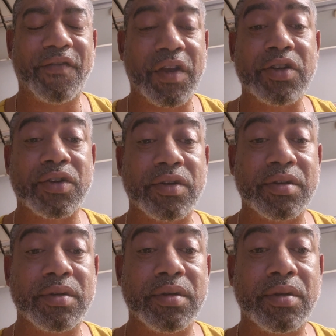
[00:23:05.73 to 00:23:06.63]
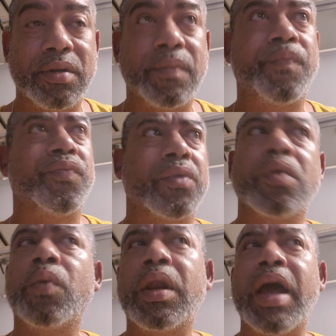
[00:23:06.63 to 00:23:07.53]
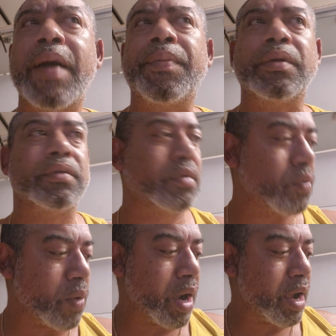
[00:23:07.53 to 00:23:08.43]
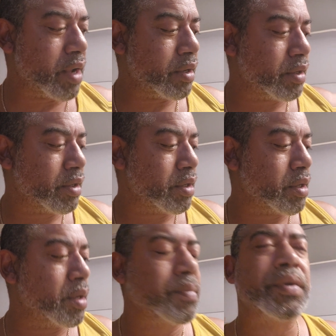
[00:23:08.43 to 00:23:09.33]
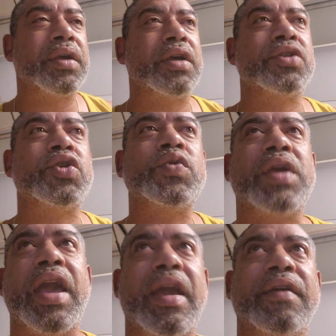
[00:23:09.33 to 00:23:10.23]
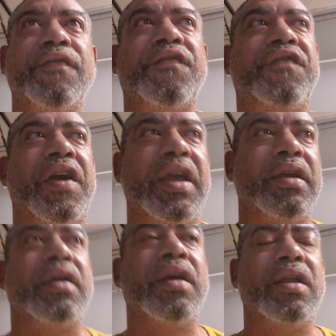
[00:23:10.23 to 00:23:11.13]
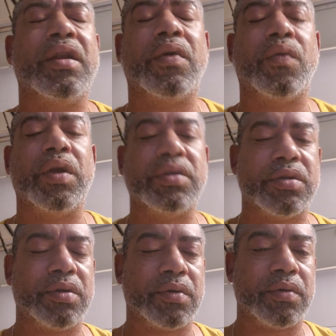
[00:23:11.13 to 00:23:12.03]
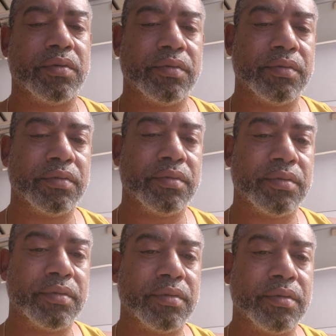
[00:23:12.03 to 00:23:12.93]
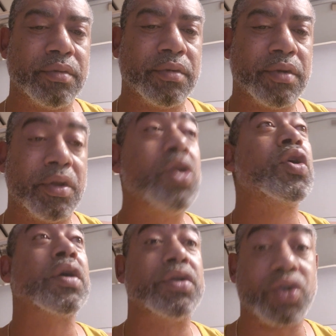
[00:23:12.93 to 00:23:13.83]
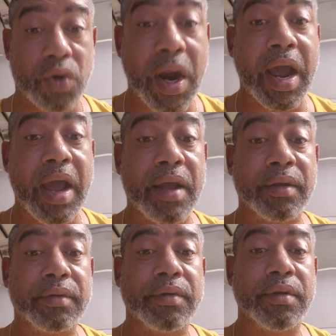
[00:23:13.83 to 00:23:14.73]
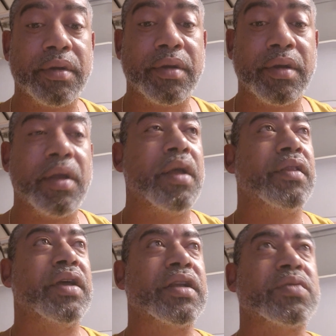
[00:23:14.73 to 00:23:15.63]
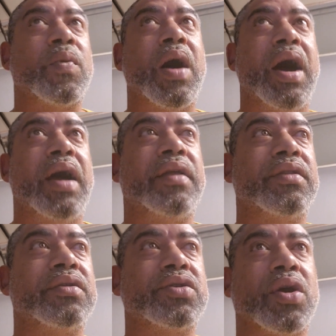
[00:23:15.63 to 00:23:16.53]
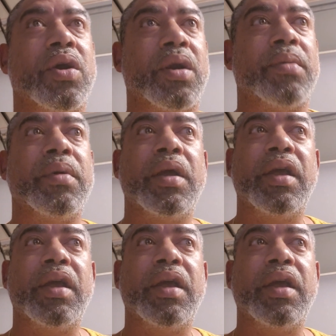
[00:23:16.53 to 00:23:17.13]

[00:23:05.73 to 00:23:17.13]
features. What happened? Why? Because you can't fake an original. You can try. That's why the term